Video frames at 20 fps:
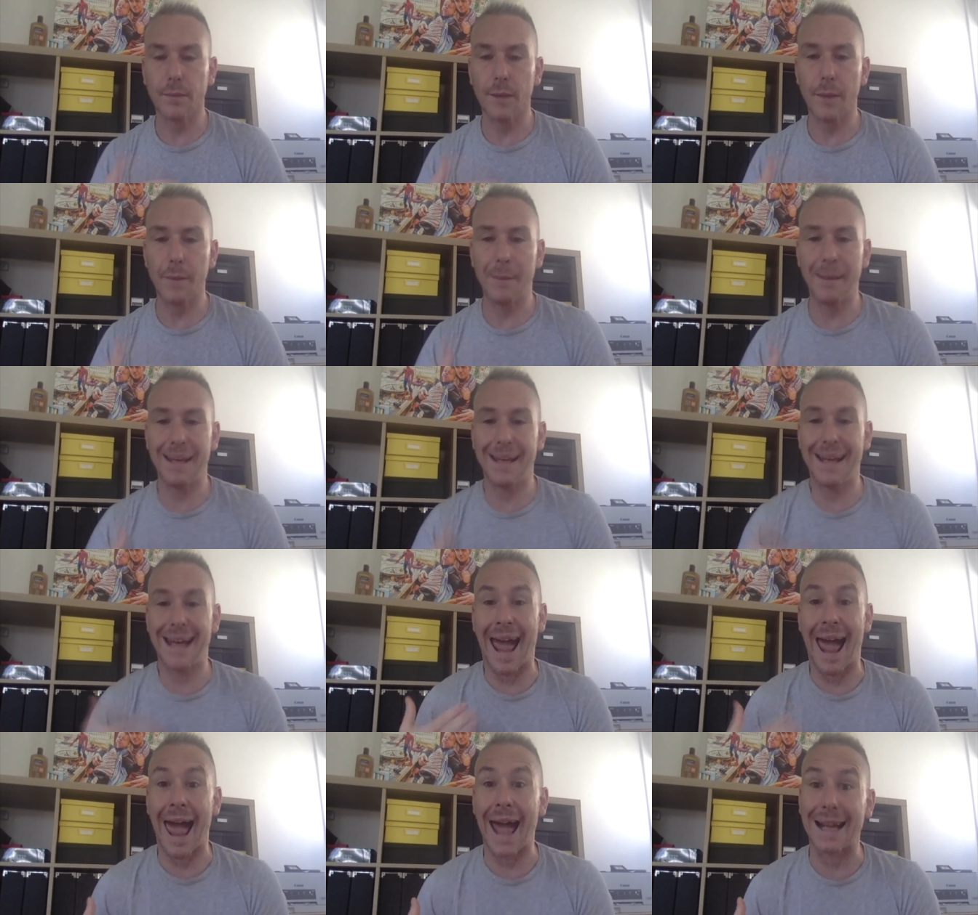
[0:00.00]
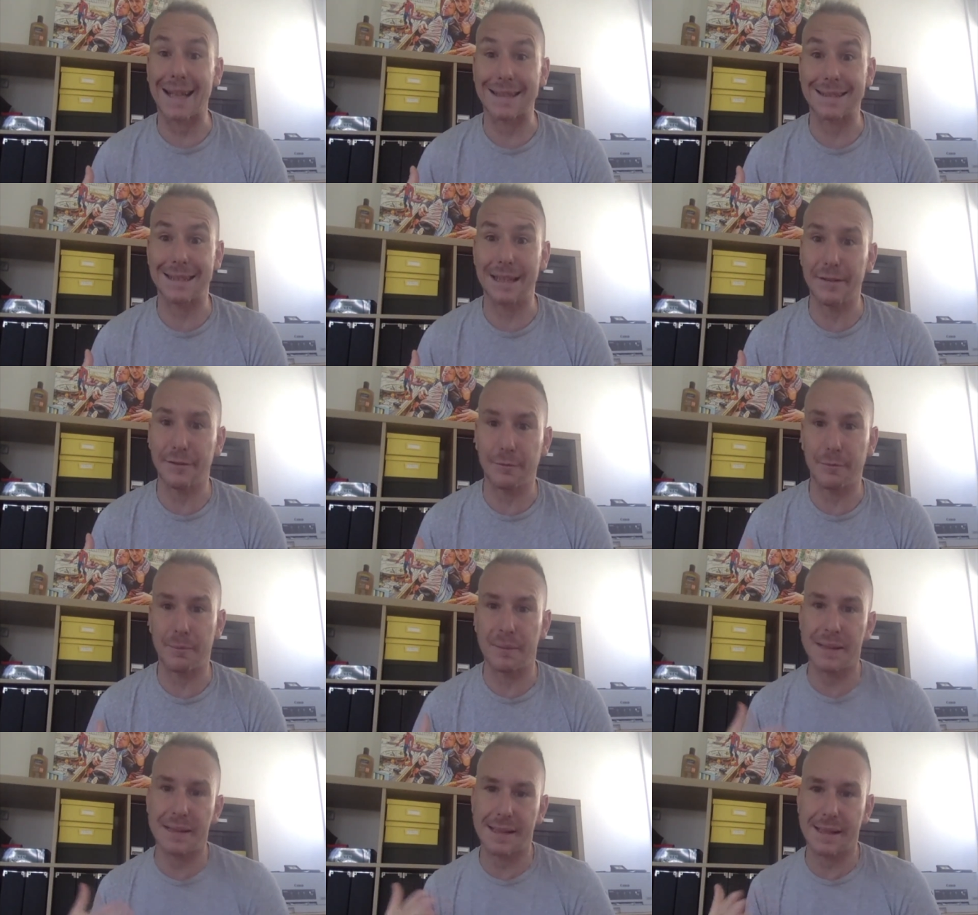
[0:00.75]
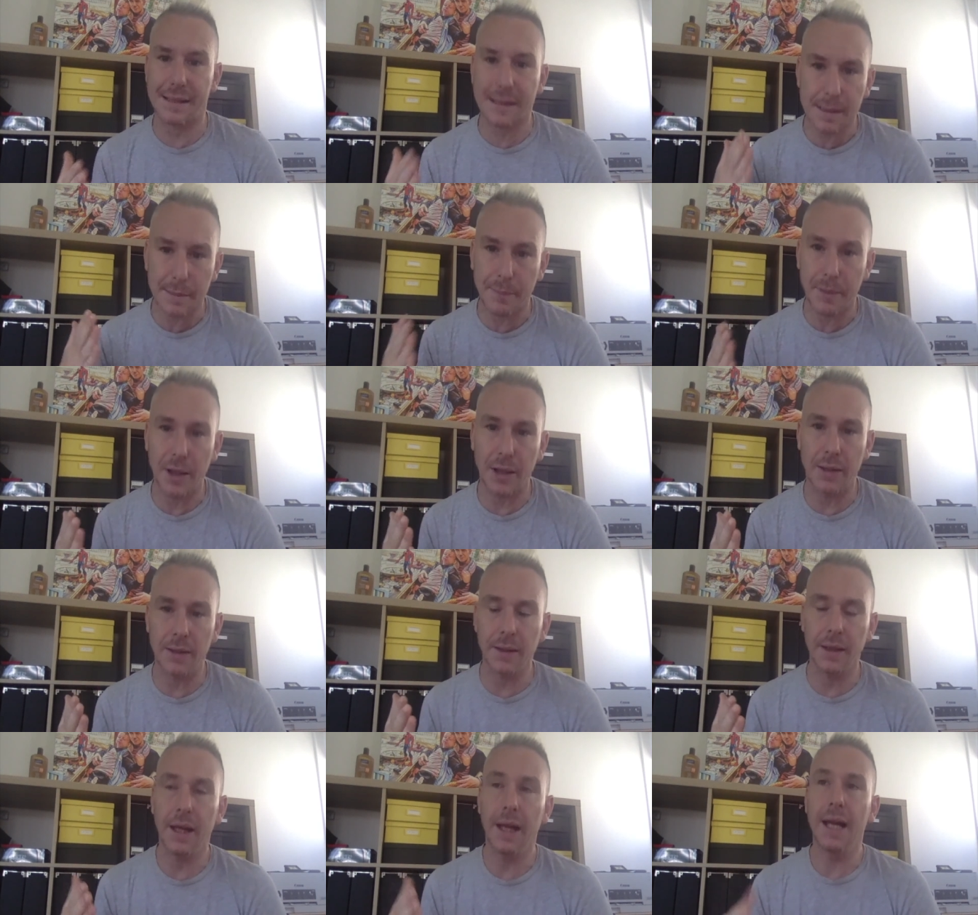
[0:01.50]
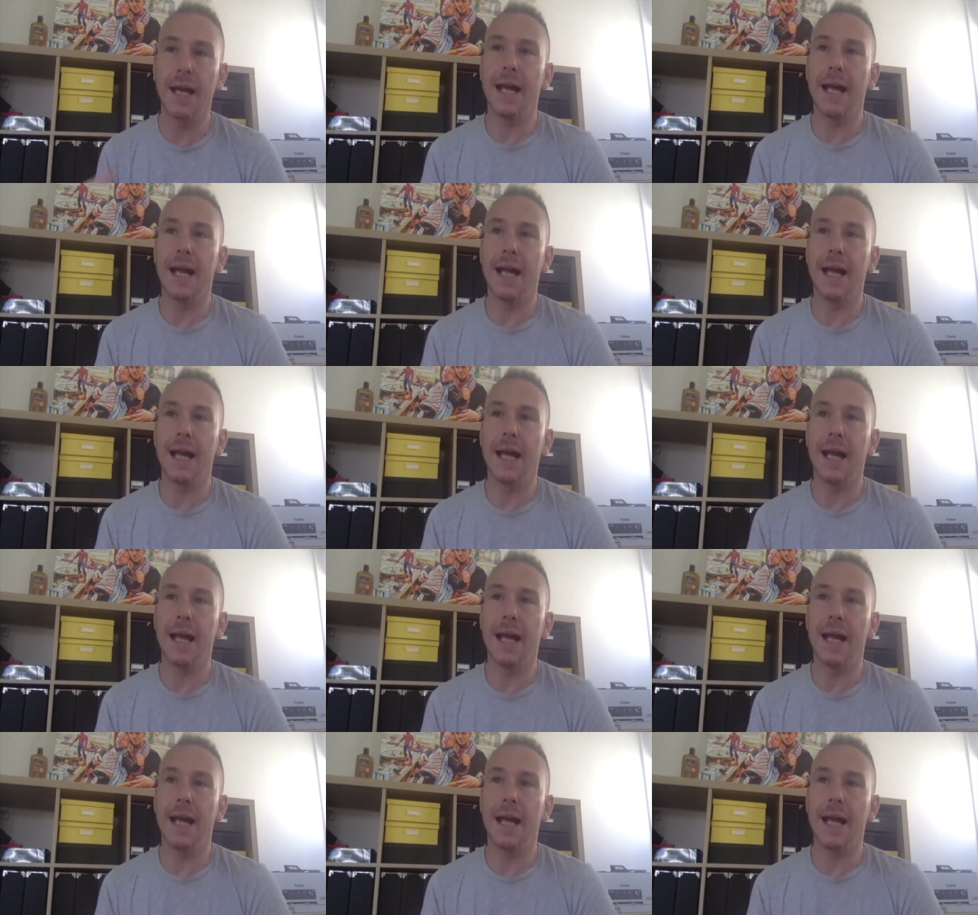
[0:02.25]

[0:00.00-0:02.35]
be an active participant